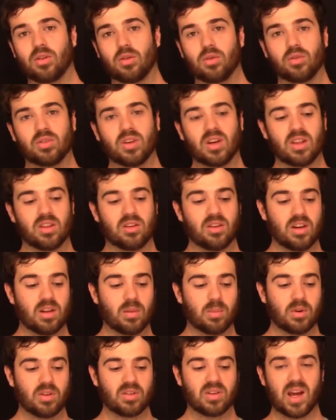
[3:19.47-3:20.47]
use a
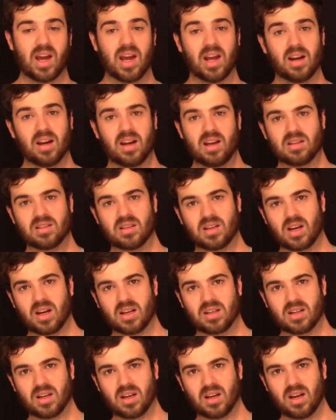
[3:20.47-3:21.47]
3D printer and laser
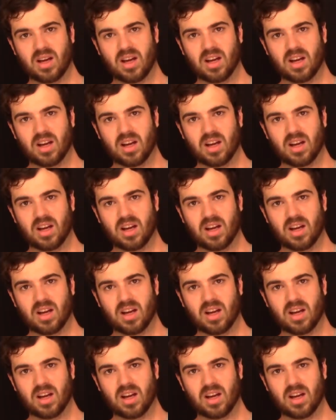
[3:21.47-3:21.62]
cutter,